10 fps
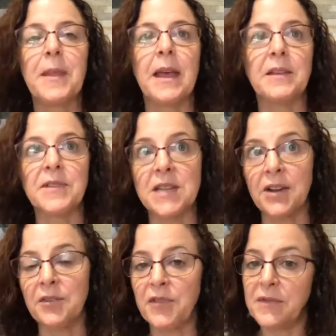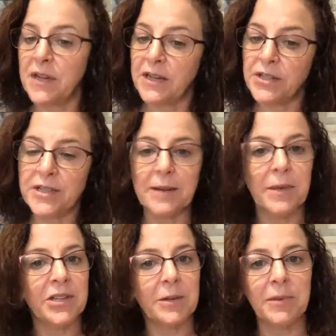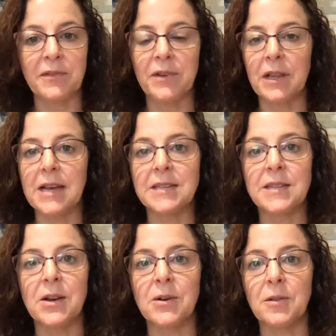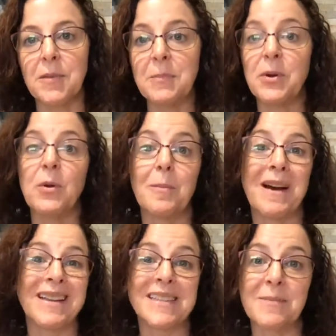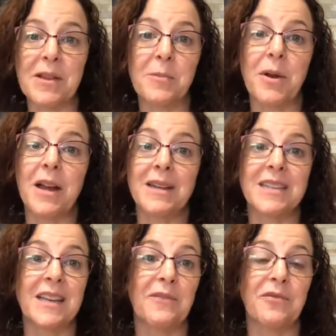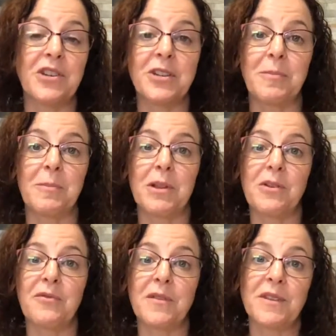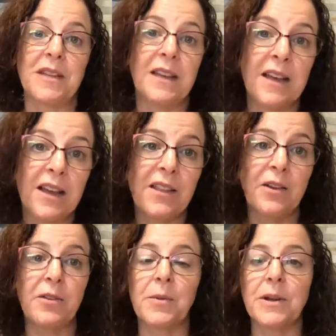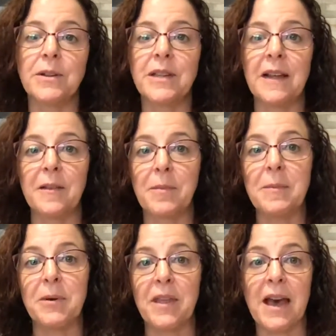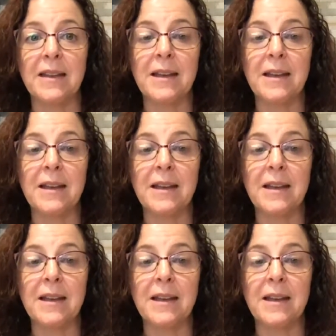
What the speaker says: And if it's under 50, I just set my shipping for less. So the people who are buying some other product and get free shipping below 50, they're thrilled. And the people that